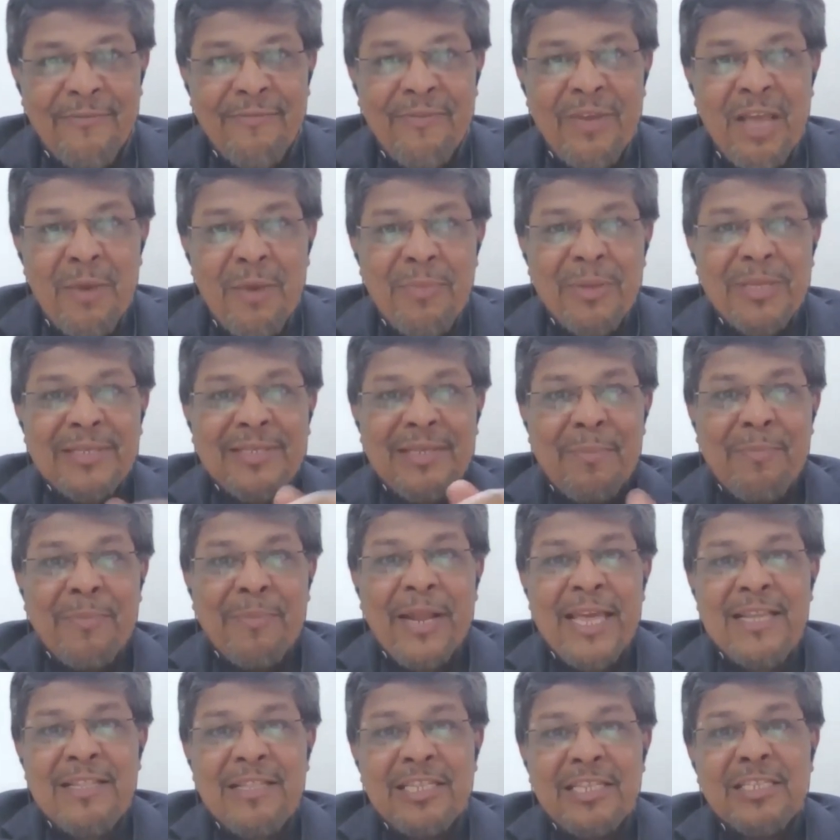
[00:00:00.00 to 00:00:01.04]
We have been
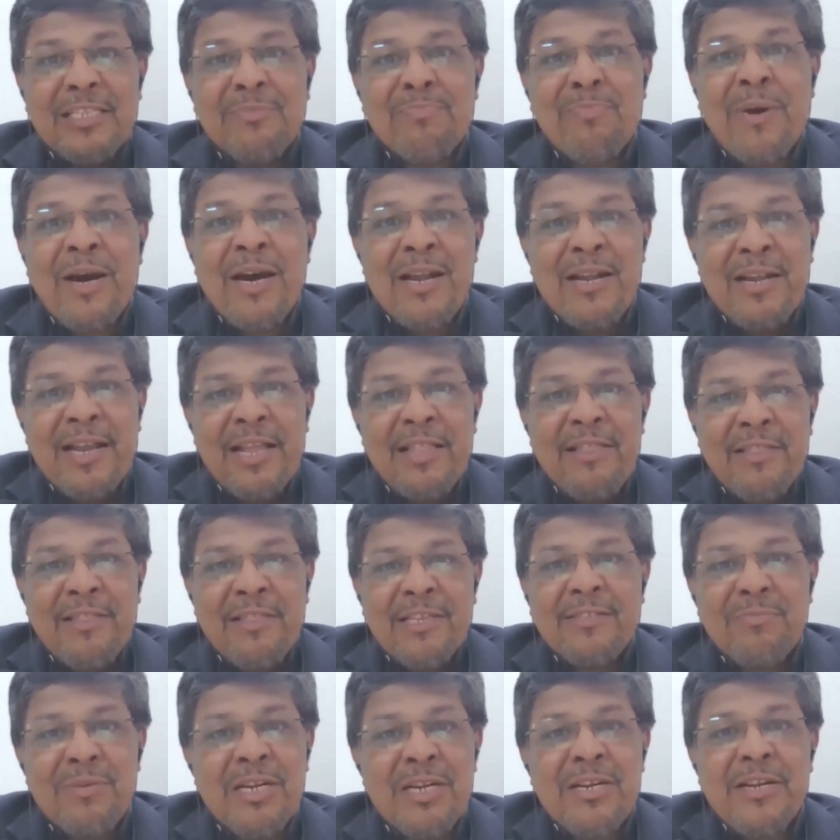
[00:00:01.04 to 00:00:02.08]
supplying this part and
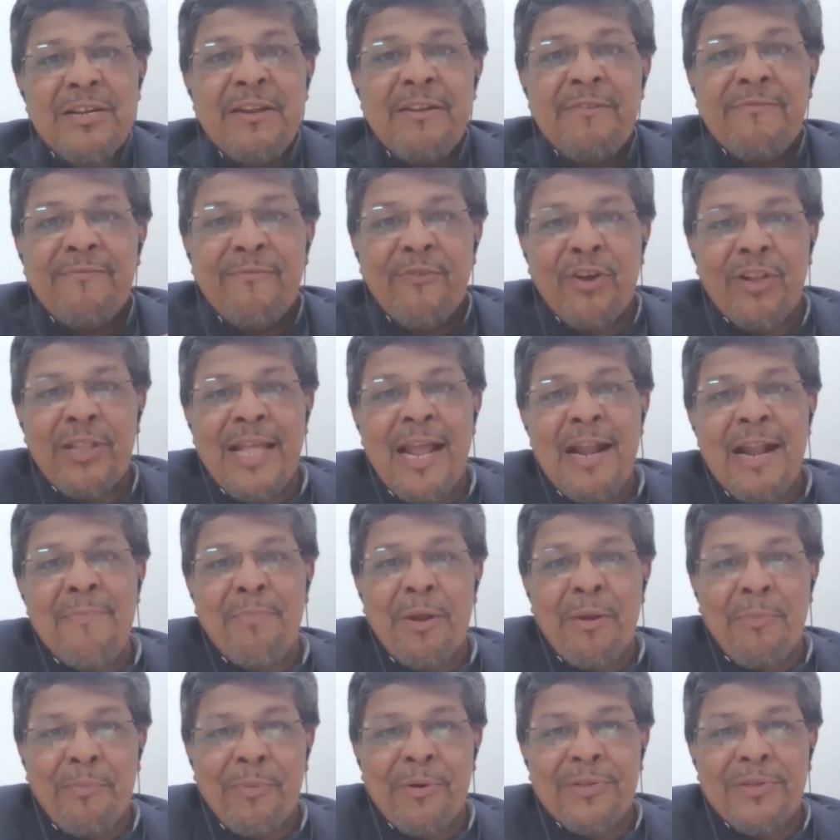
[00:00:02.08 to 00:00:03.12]
this material for
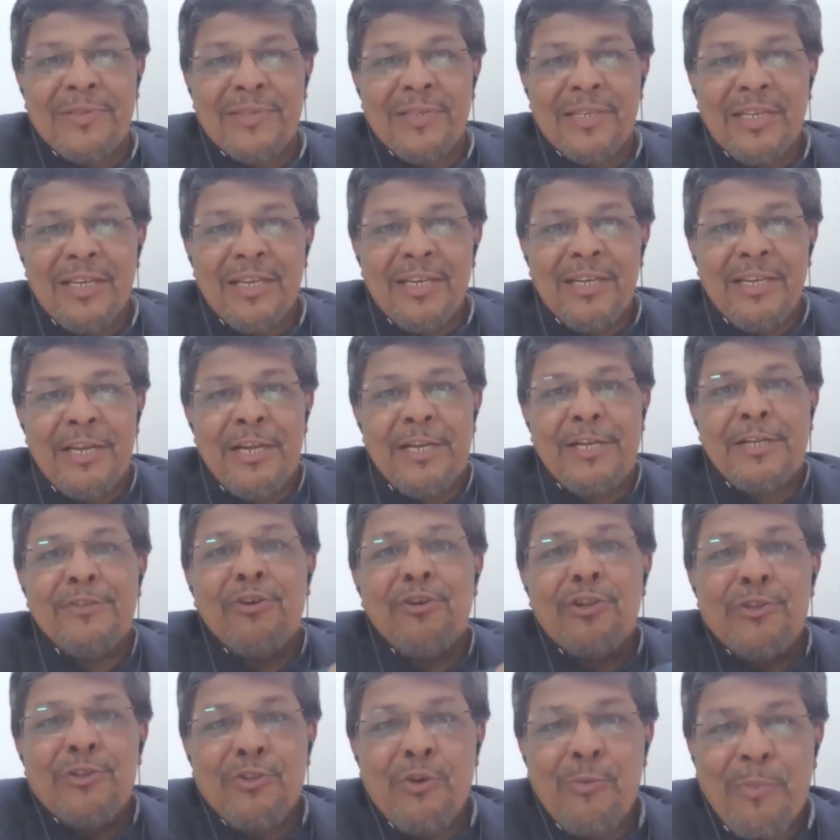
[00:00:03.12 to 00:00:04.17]
that purpose. It is
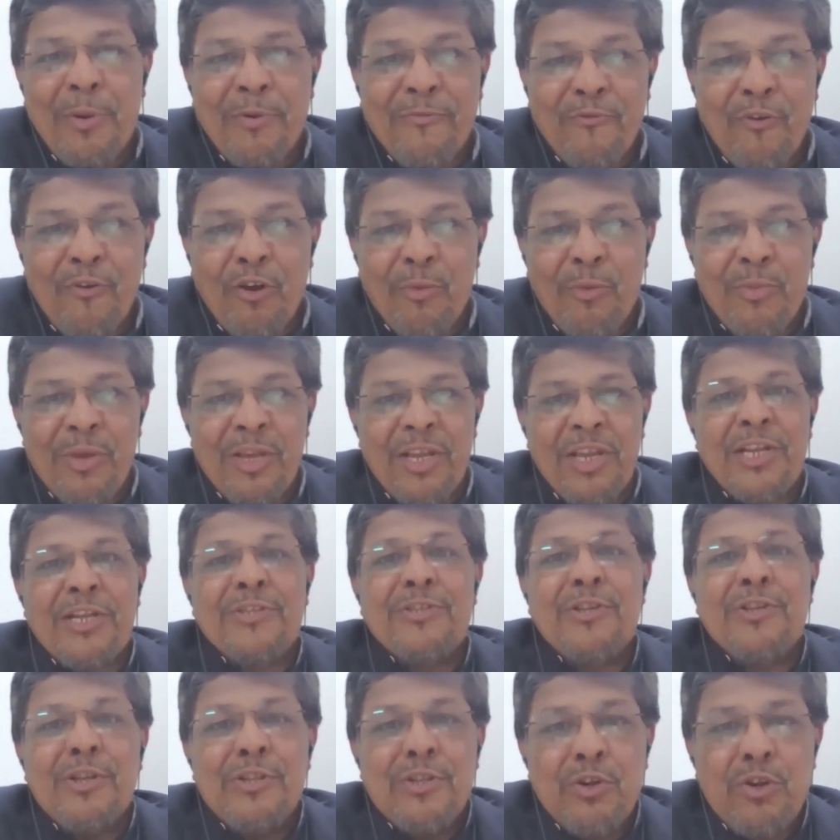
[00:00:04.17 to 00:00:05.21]
also performing.
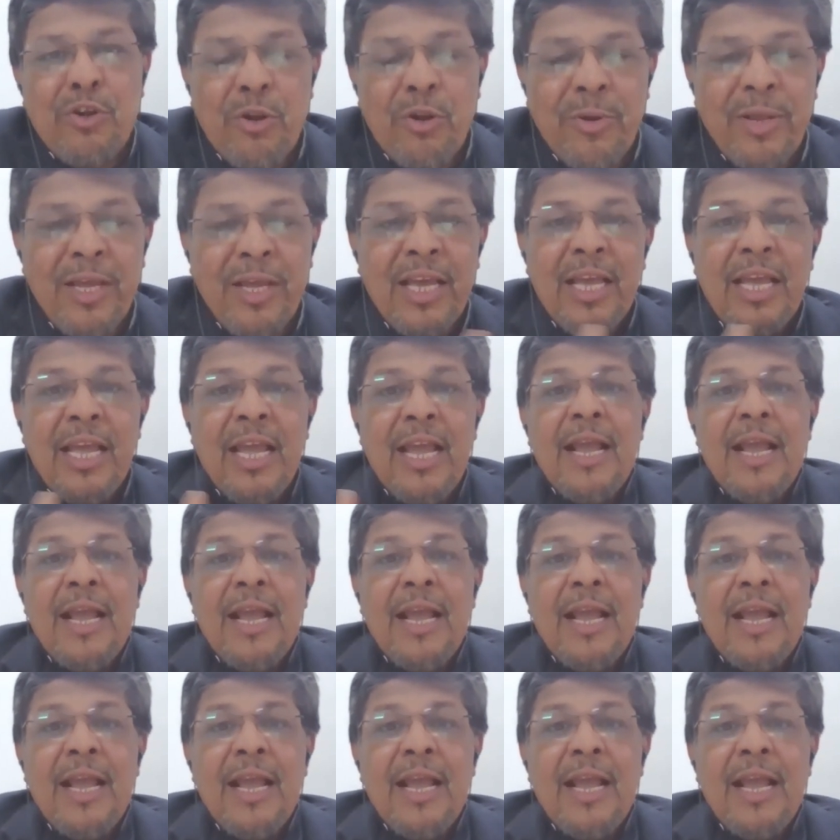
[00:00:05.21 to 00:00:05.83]
It is also